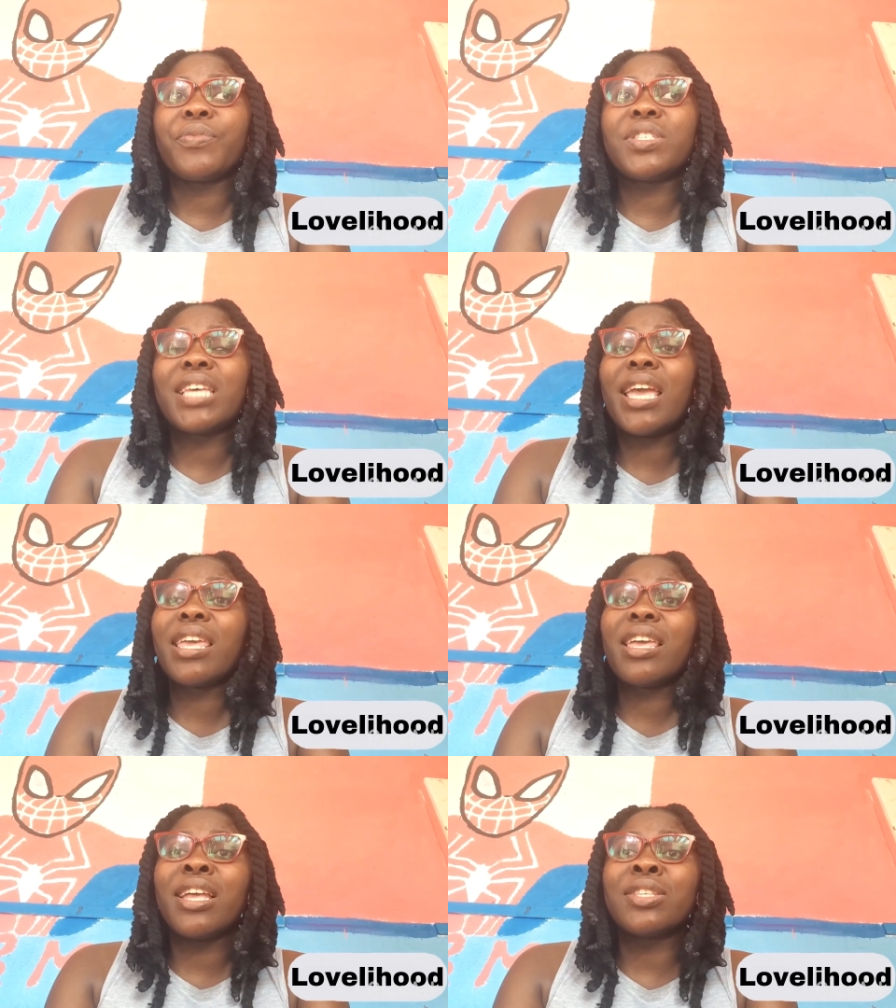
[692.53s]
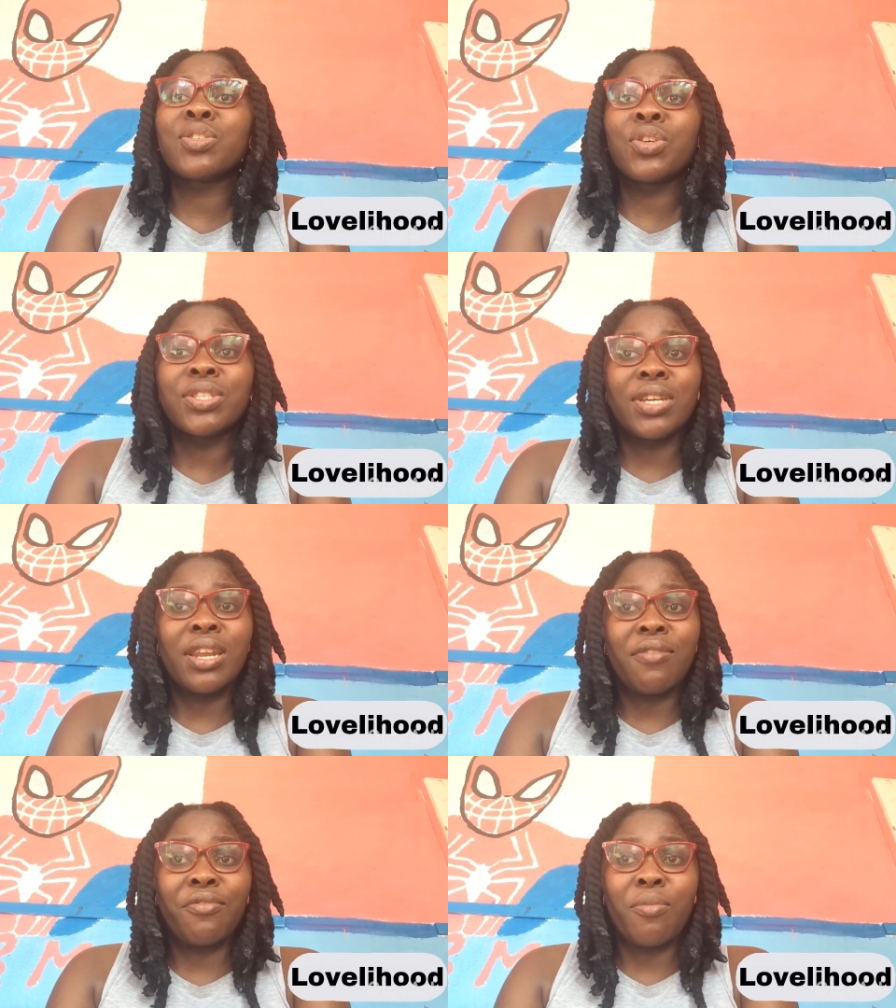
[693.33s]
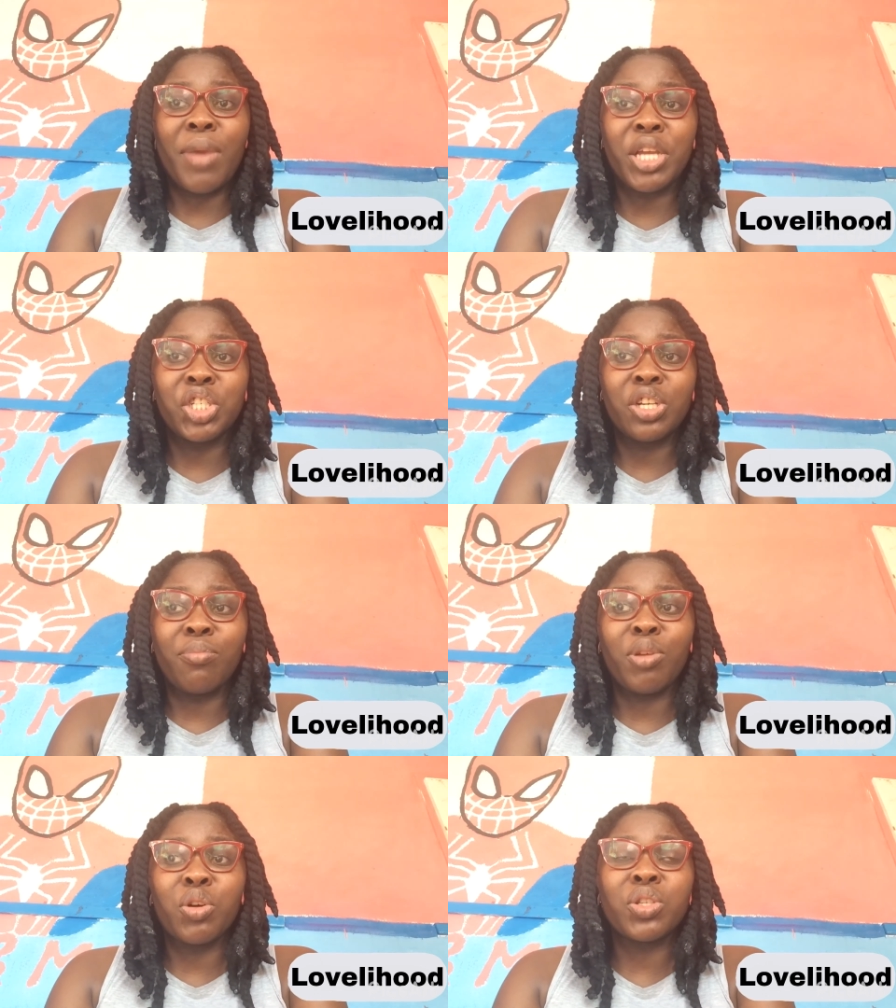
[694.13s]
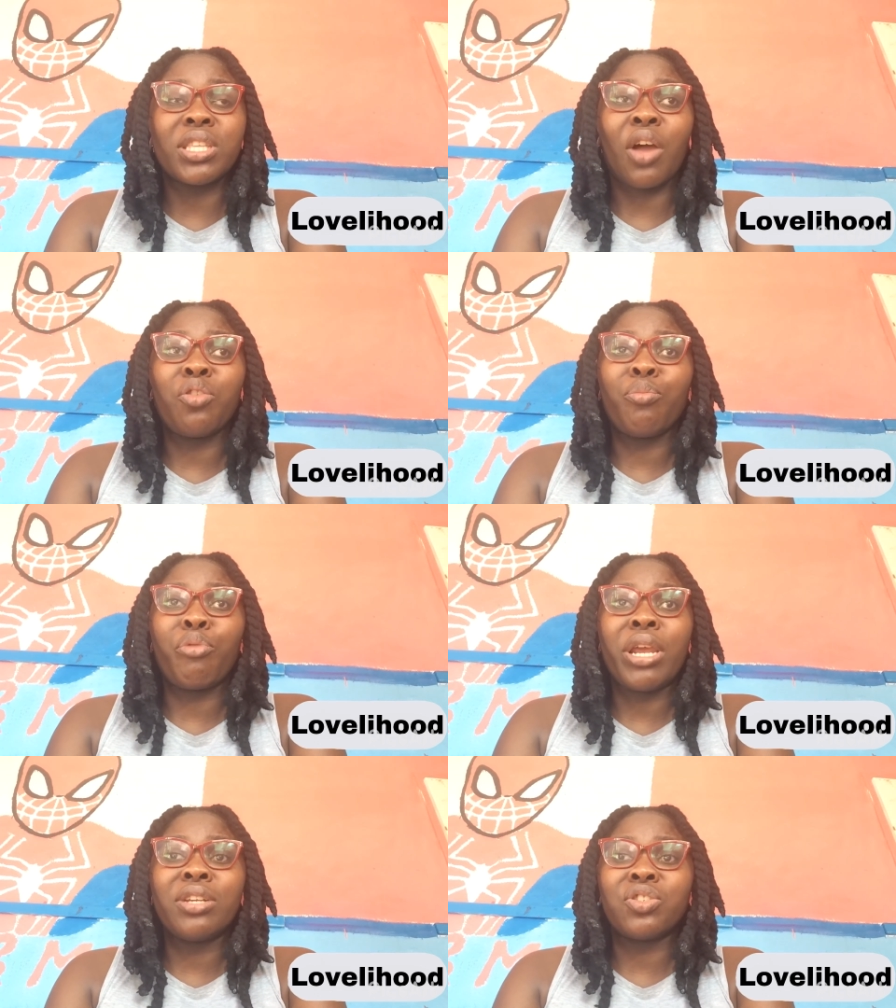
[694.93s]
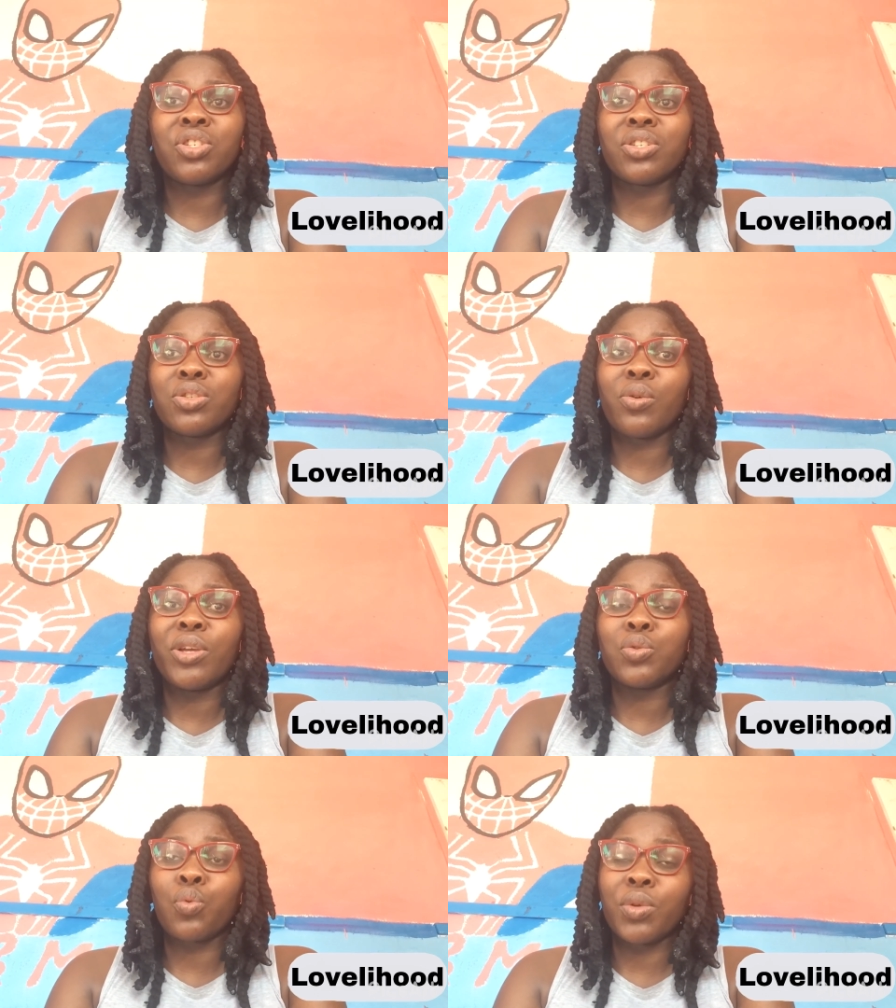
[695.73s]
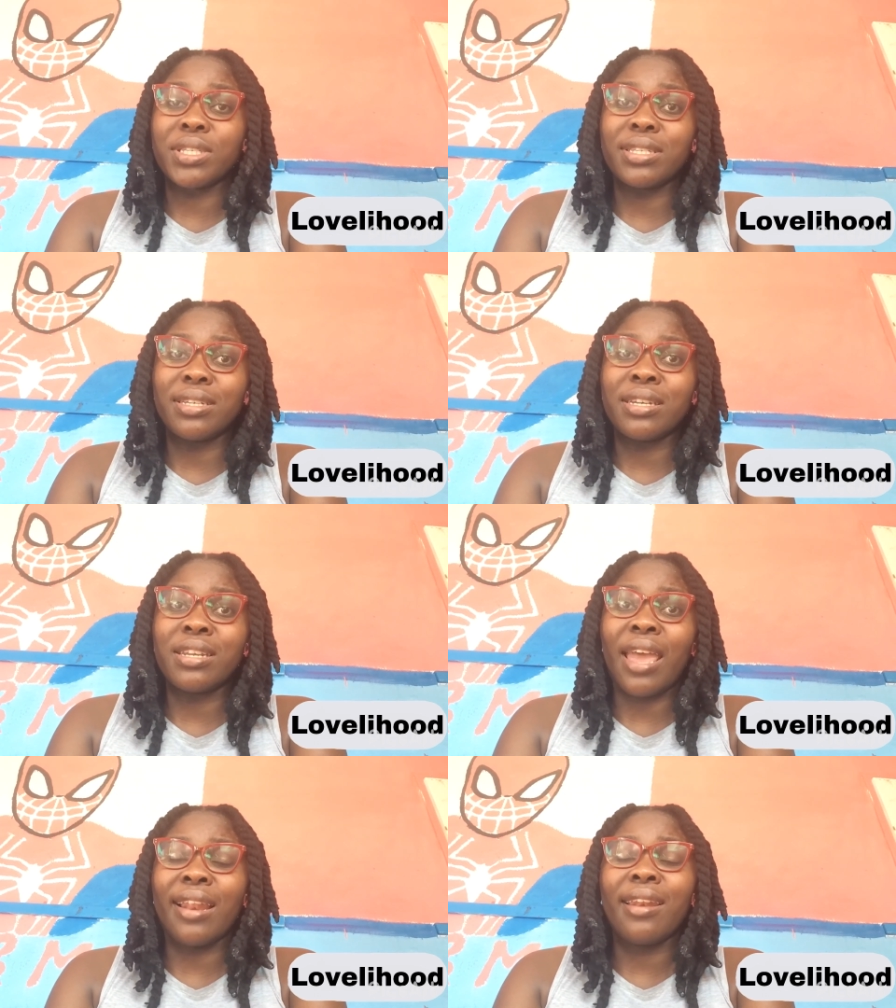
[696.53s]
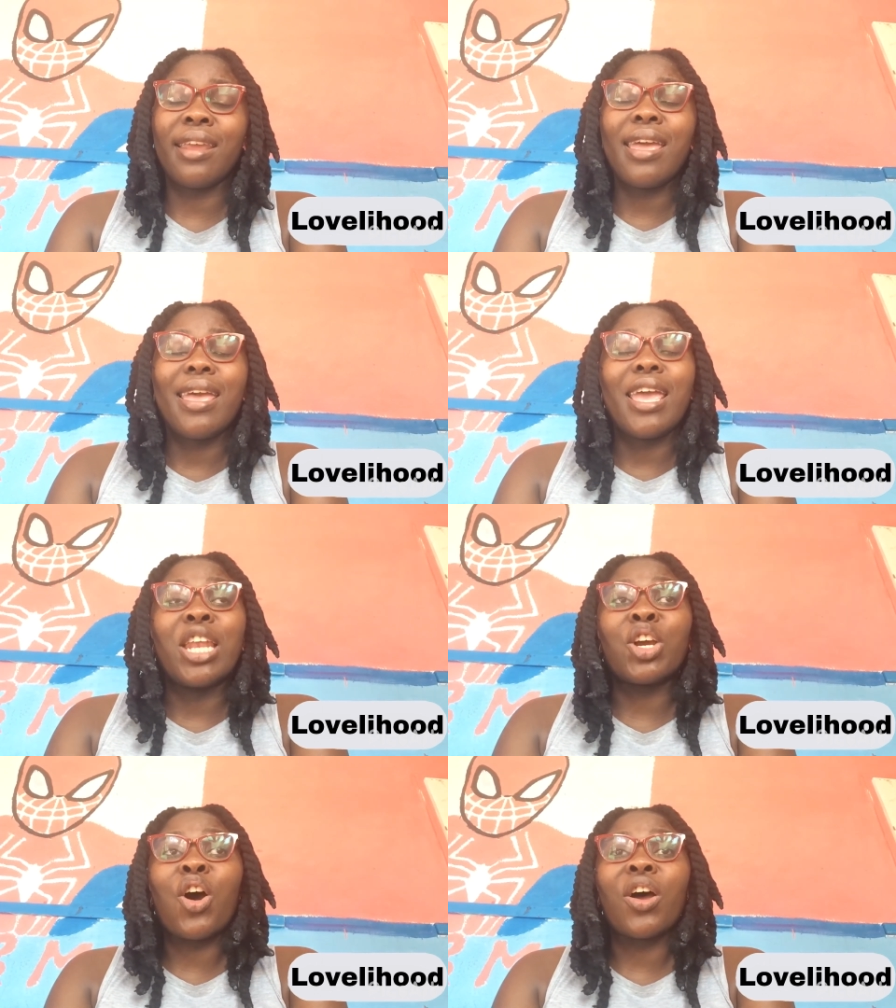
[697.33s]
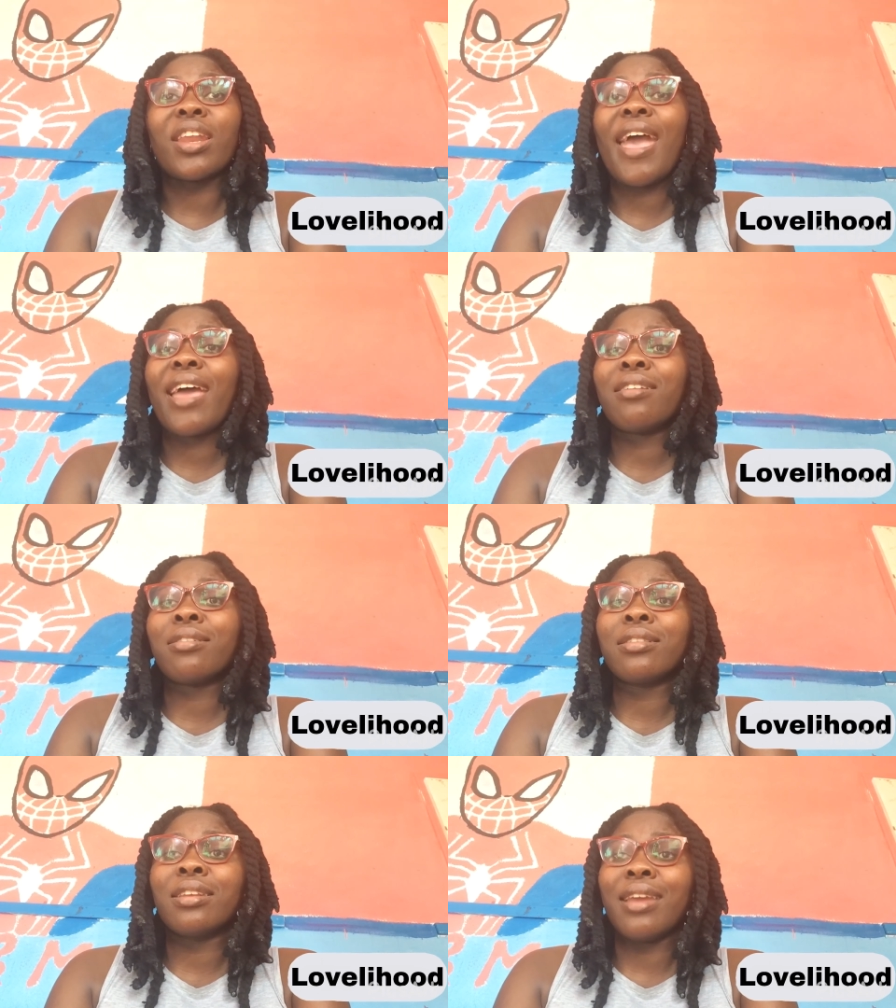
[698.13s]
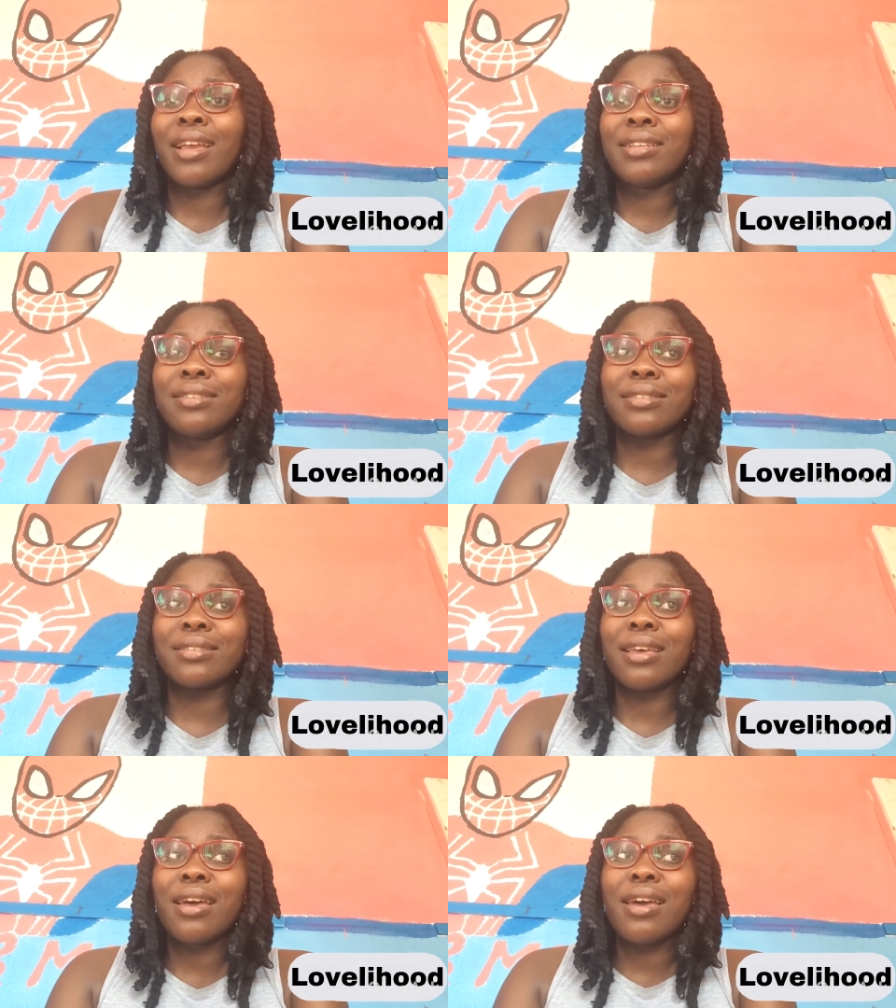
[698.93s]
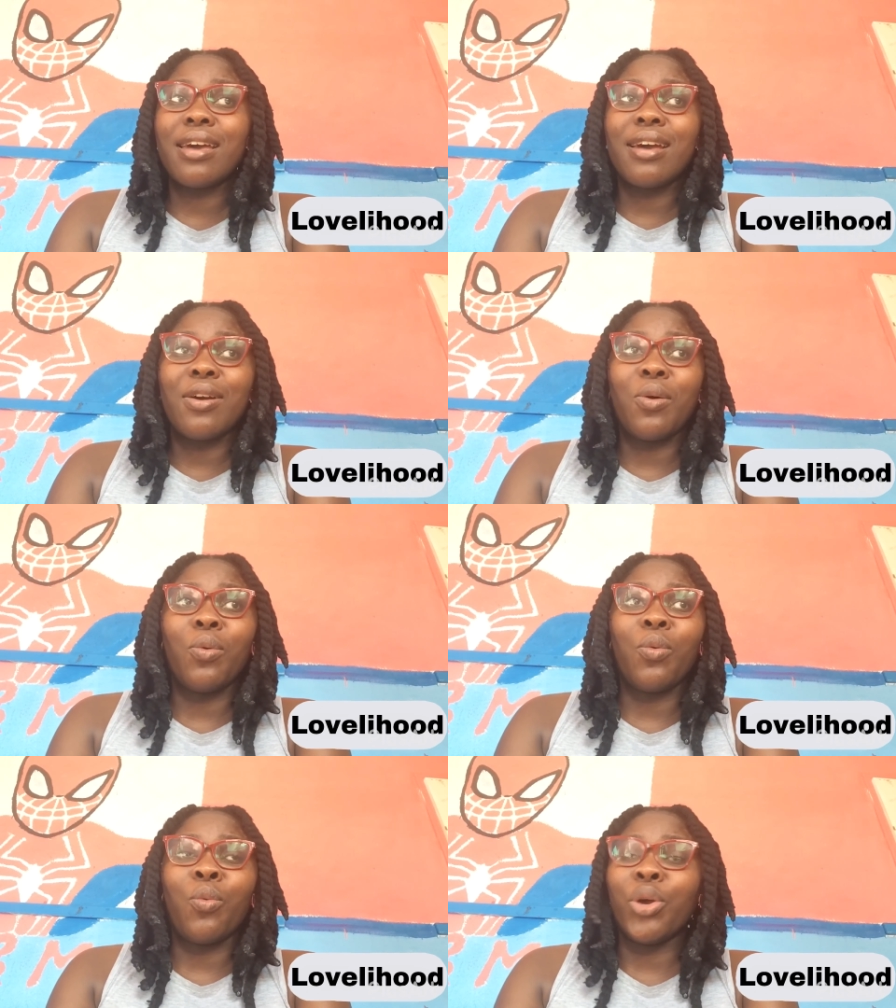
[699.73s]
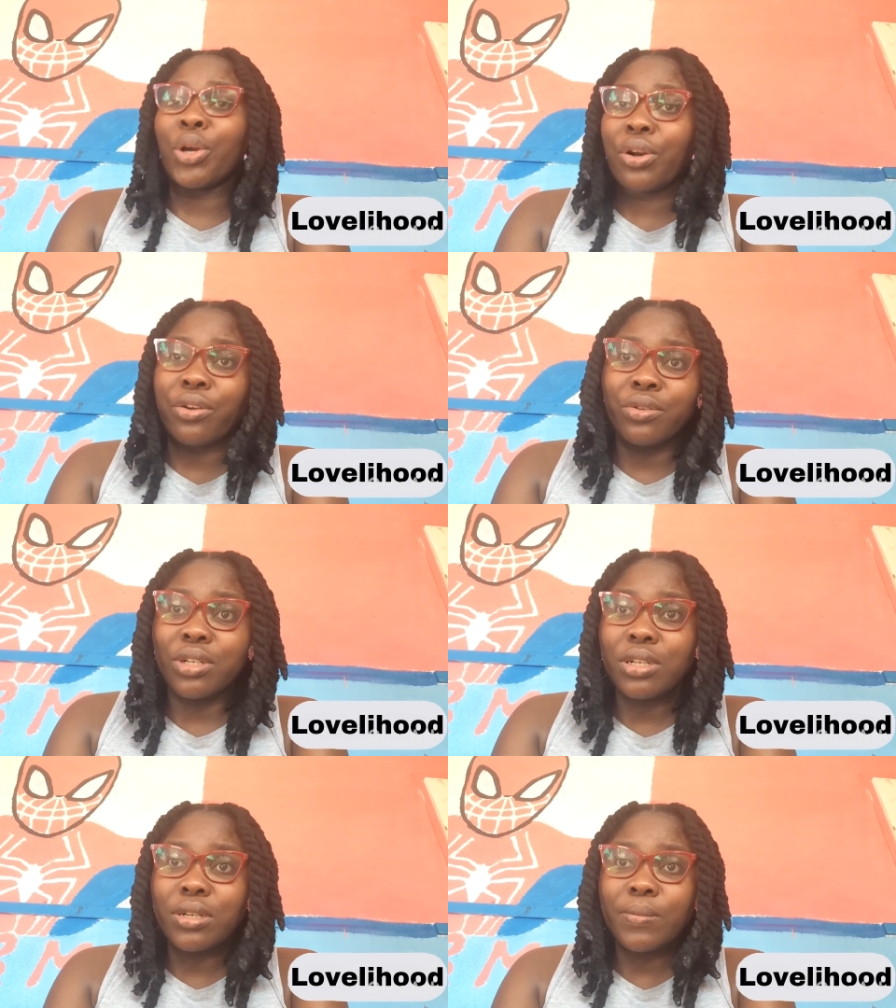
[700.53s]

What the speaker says: taking in certain information, because now your brain is just so exhausted and it can't handle the day's workload.